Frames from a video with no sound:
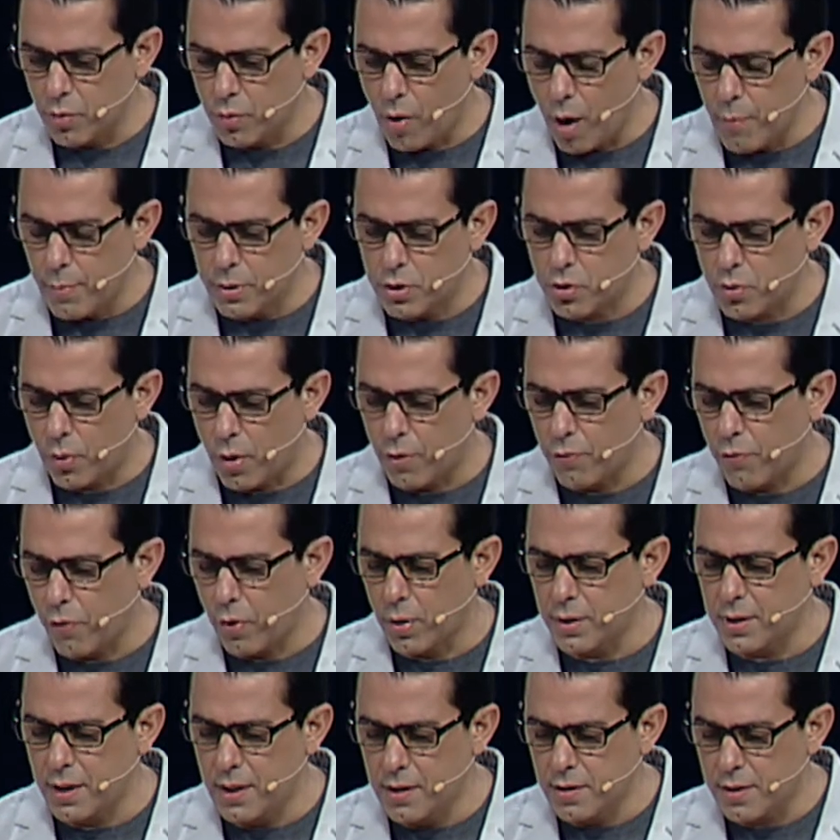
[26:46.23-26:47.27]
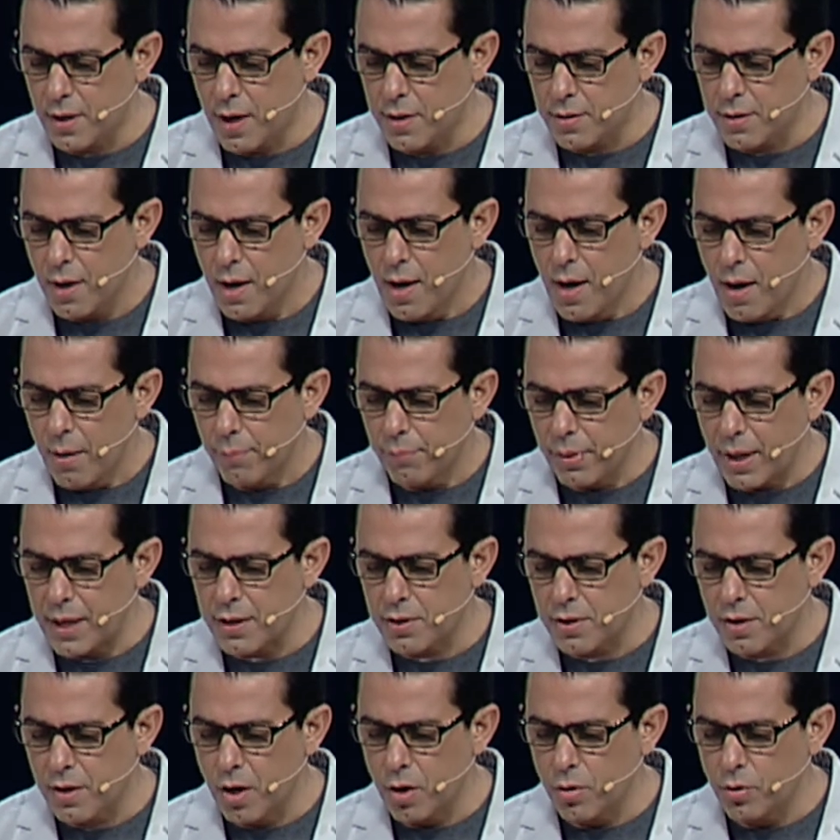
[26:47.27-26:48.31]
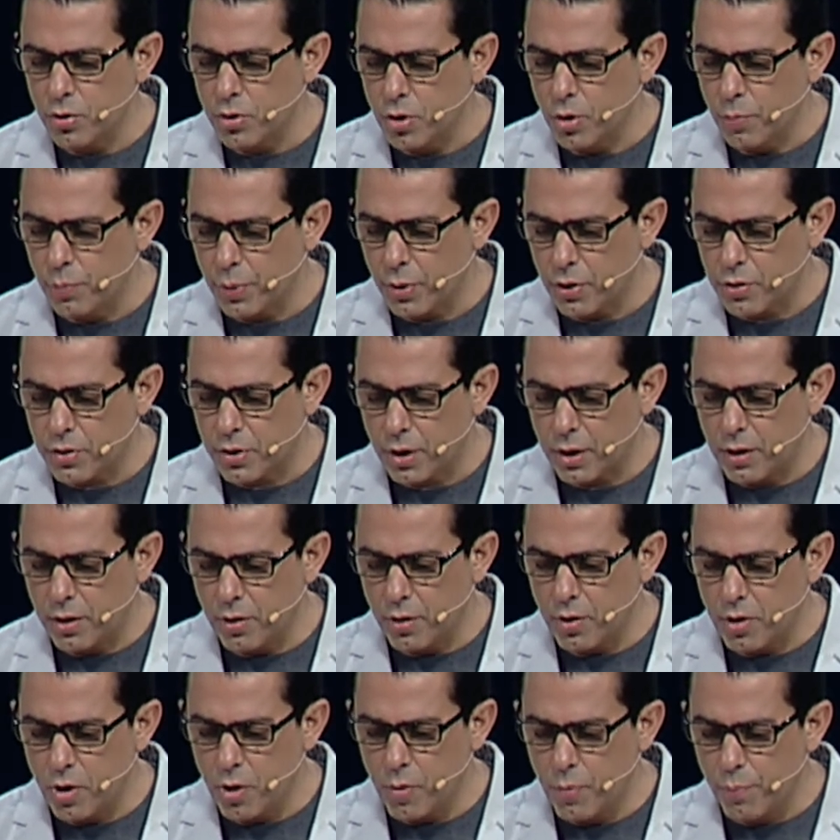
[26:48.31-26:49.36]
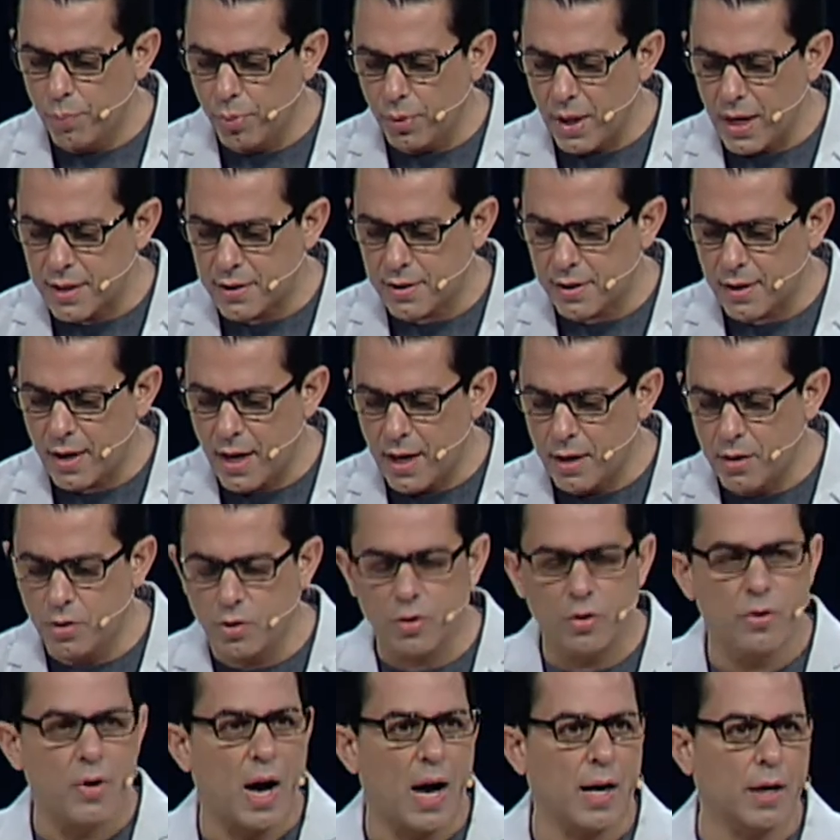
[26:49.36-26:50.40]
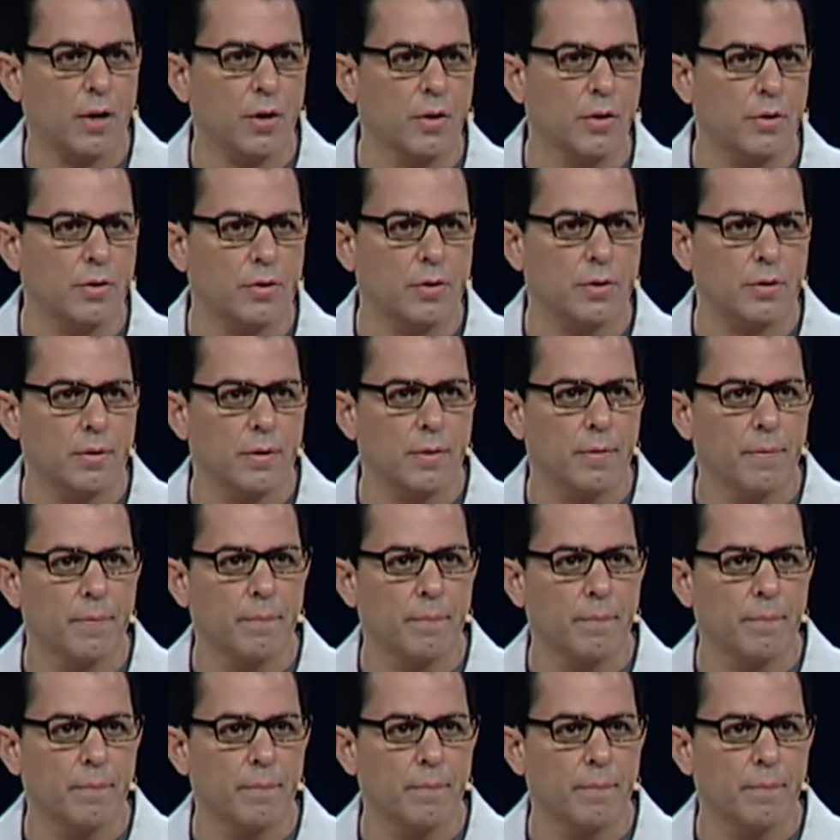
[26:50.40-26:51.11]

Romans 12, 14 says, Bless those who persecute you, bless and do not curse.